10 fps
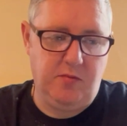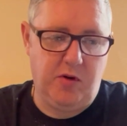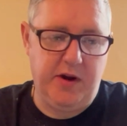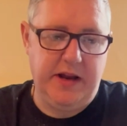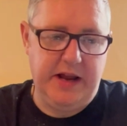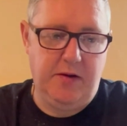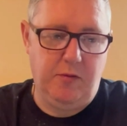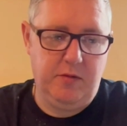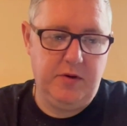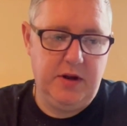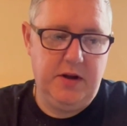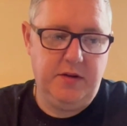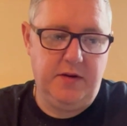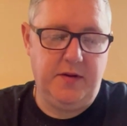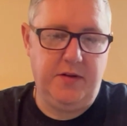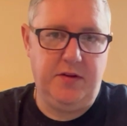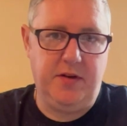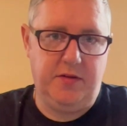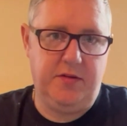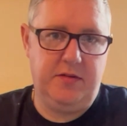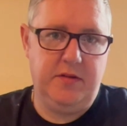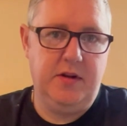right now, that this is